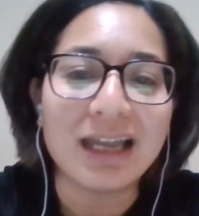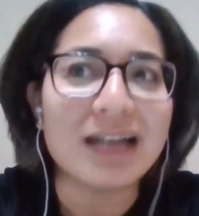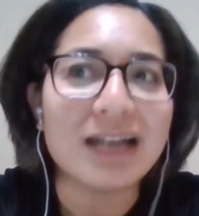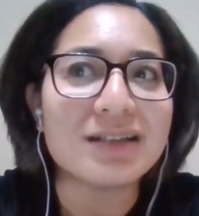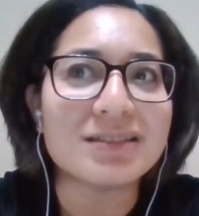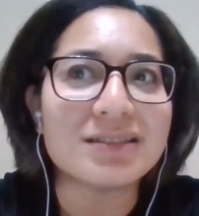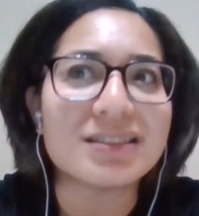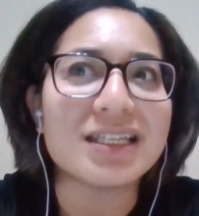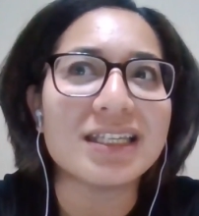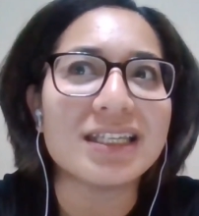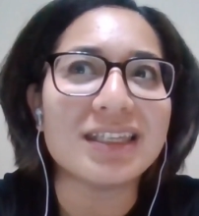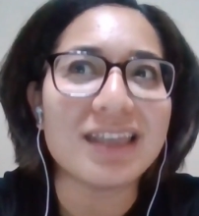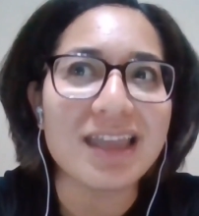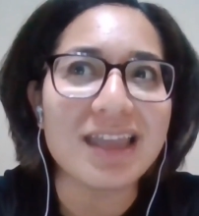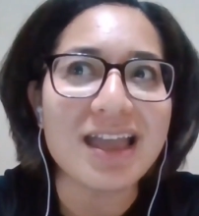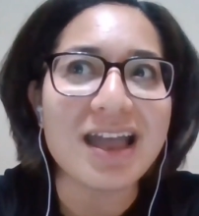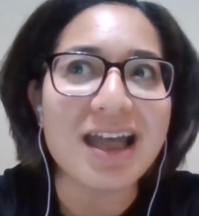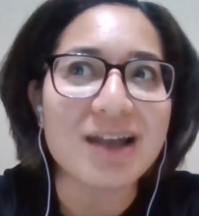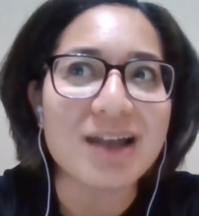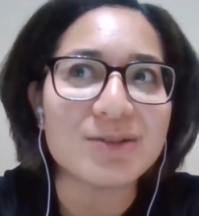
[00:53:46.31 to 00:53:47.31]
I was like,
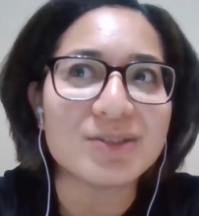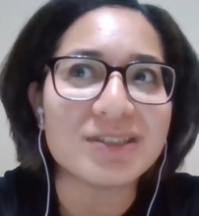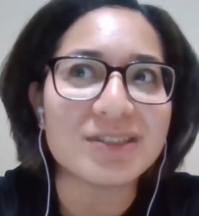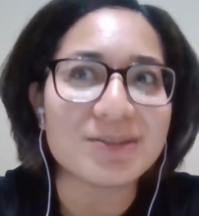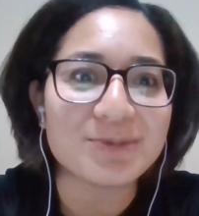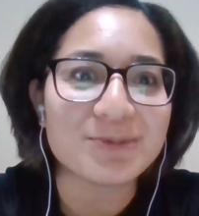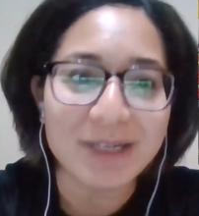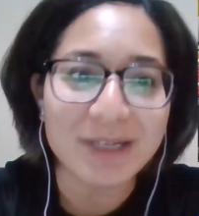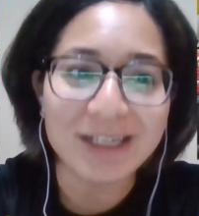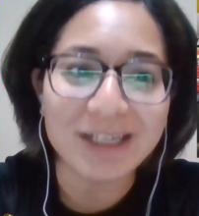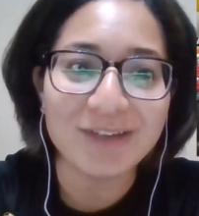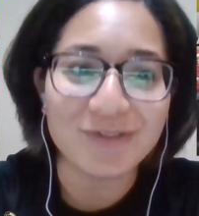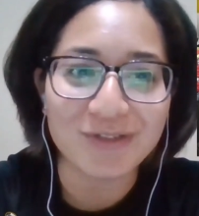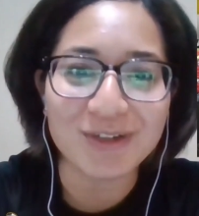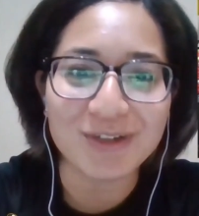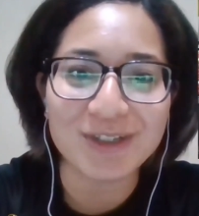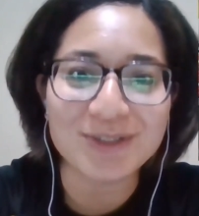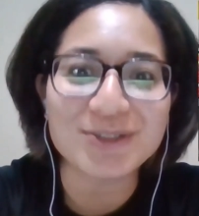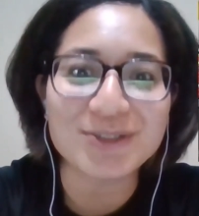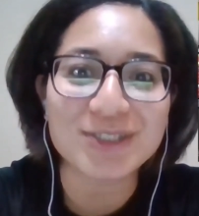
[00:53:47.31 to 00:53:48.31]
yeah, I was waiting
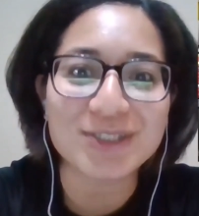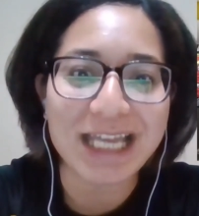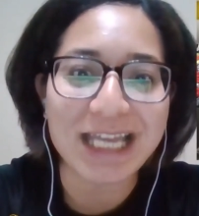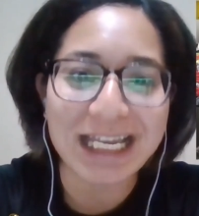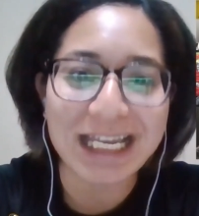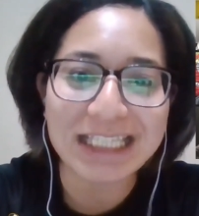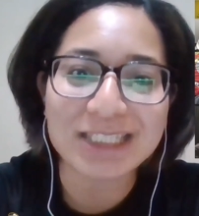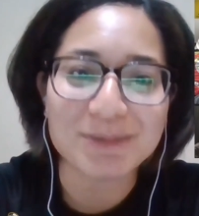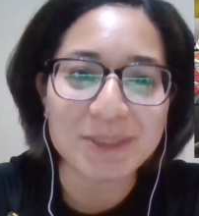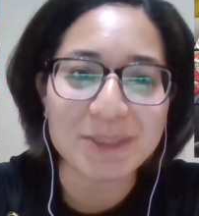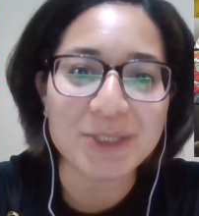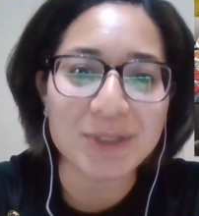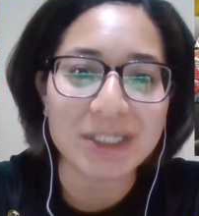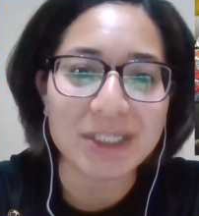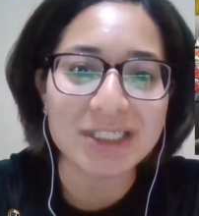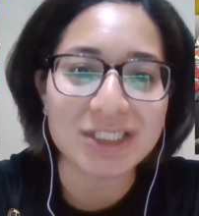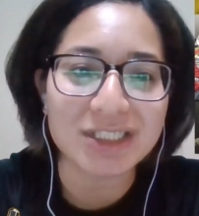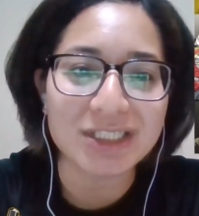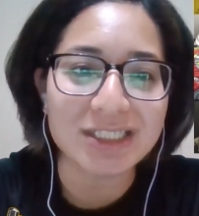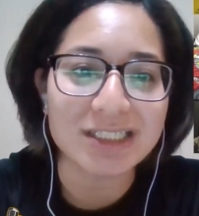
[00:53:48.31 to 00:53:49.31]
for you to ask me
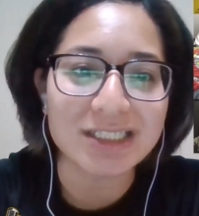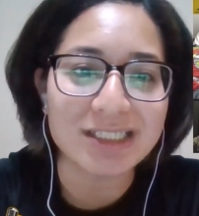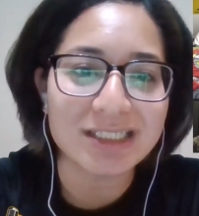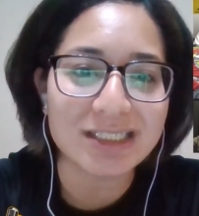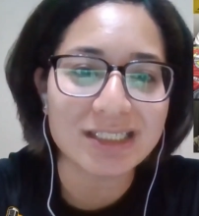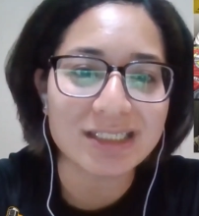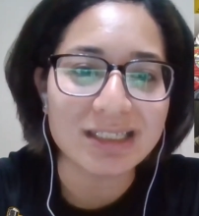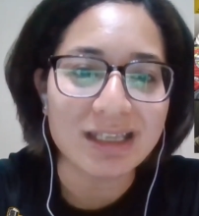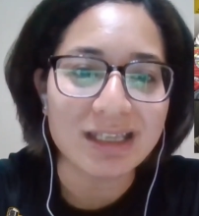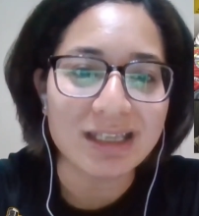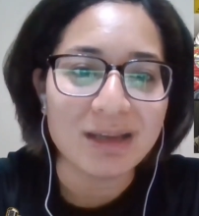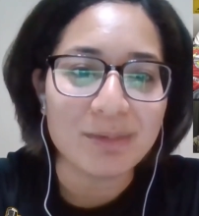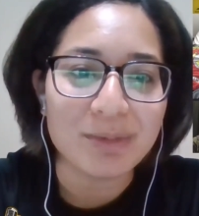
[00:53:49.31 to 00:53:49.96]
questions.